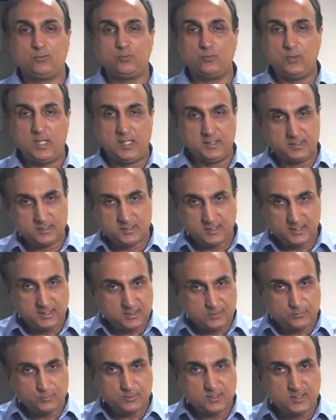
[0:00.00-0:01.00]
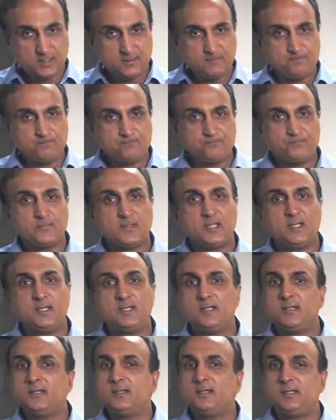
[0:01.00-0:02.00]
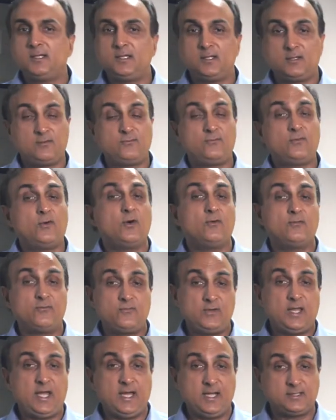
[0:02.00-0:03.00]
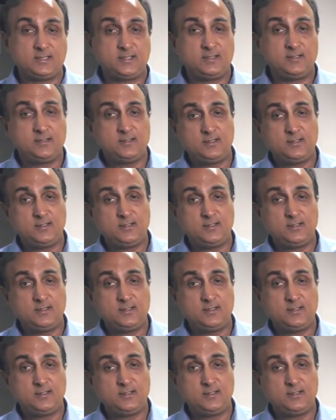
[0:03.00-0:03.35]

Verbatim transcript: resonates with them, it'll fall flat.